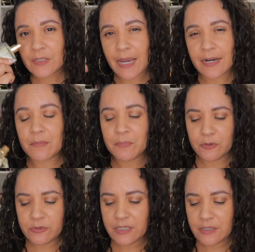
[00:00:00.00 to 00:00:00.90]
kind of
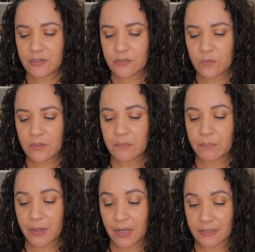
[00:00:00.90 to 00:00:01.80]
boozy in this one,
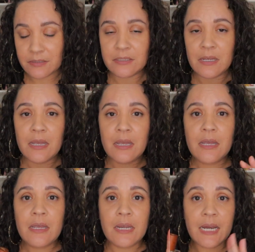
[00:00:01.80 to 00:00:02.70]
but
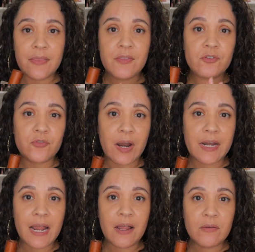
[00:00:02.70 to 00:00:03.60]
in the dry
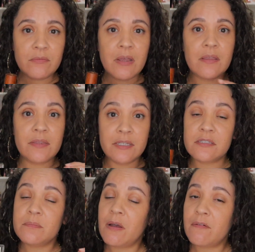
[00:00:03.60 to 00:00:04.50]
down,
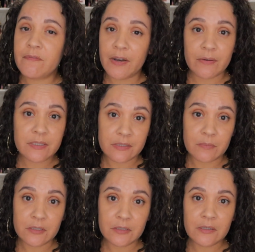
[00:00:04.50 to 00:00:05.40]
these smell very
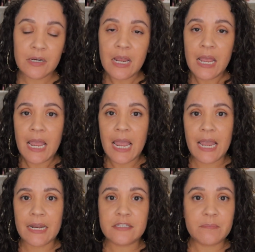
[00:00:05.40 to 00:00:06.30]
similar.
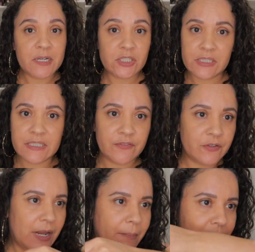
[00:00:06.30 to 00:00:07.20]
And especially if
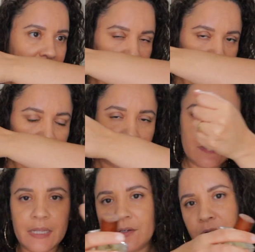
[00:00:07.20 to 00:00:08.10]
you're not putting
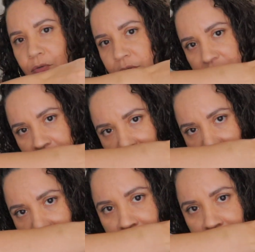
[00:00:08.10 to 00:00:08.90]
like nose to skin.